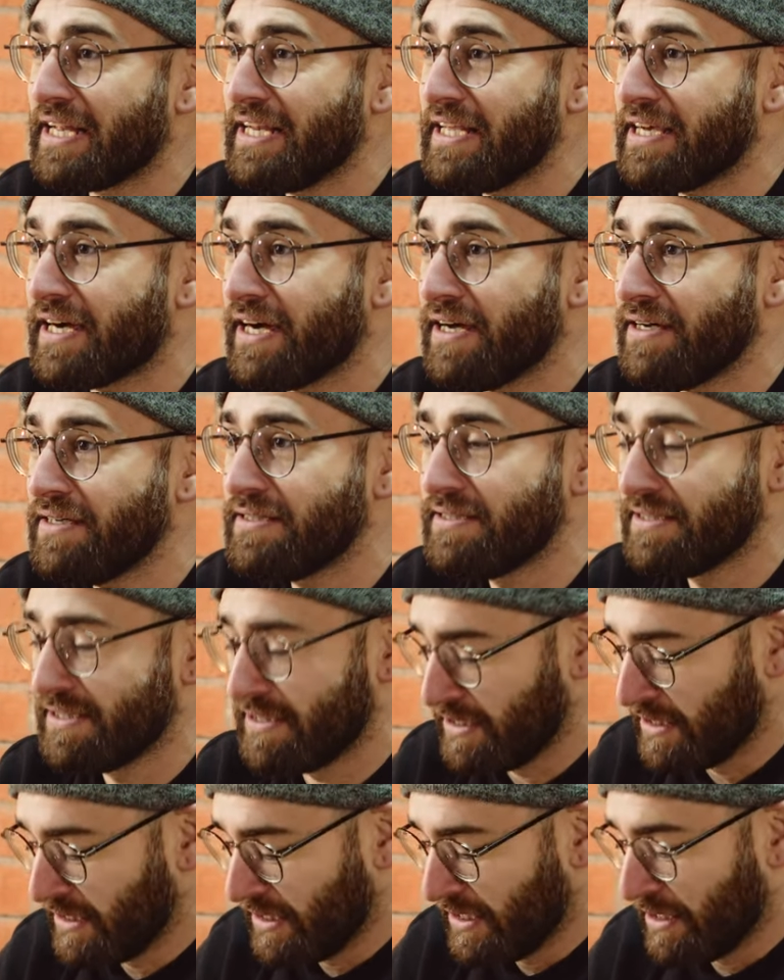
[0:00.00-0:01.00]
Today we
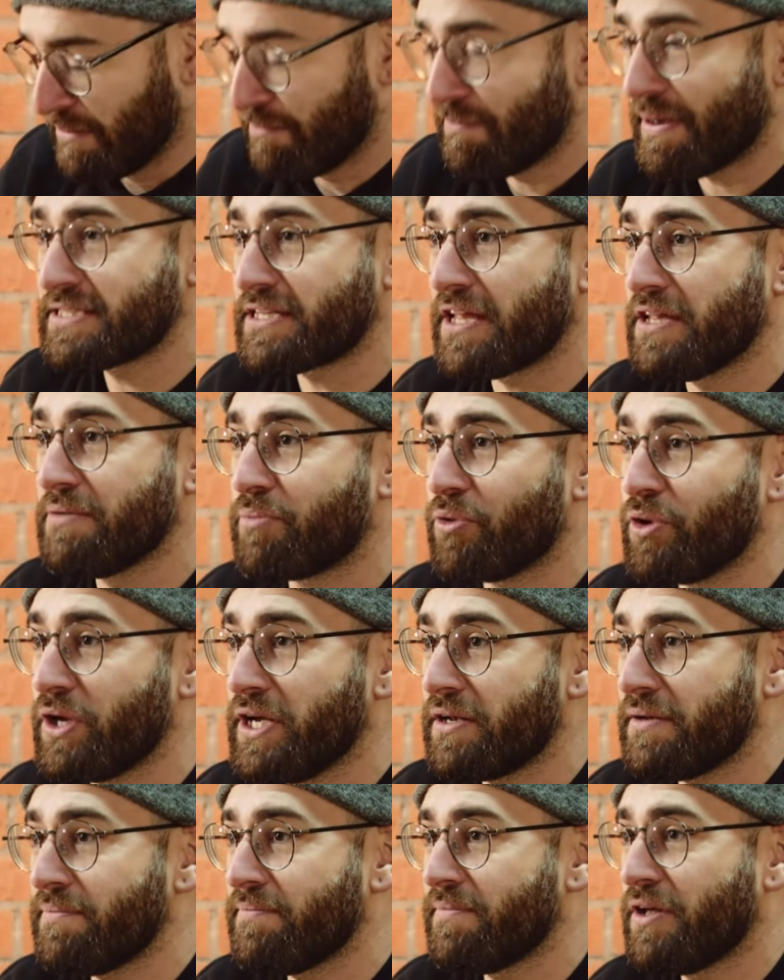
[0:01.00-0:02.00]
will use
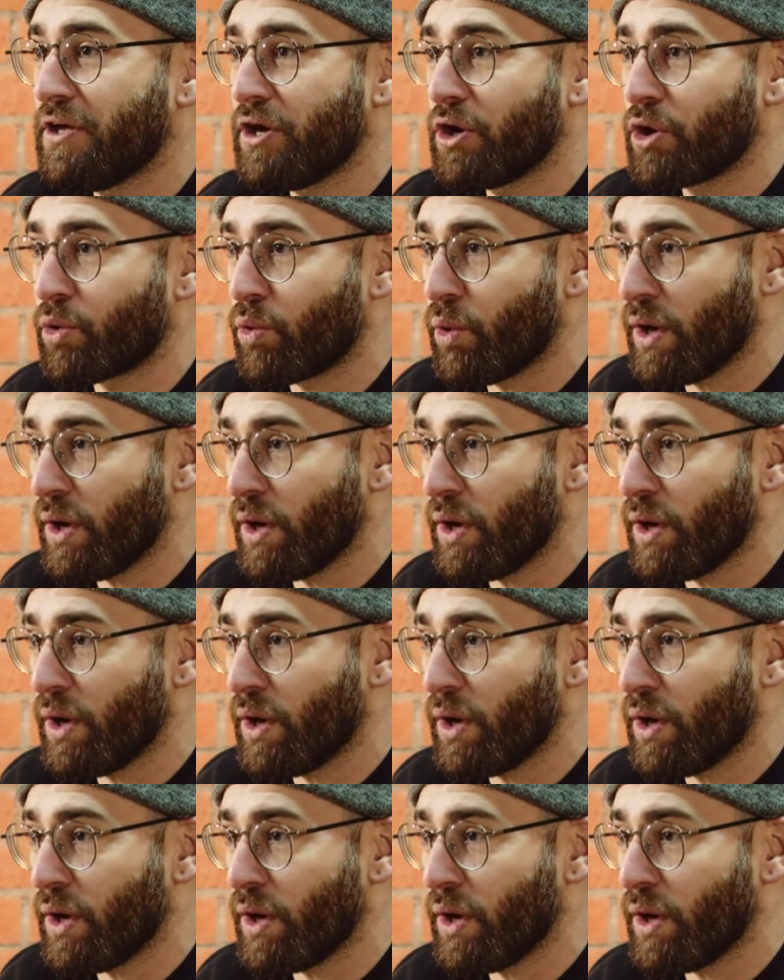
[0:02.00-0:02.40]
sandpaper, green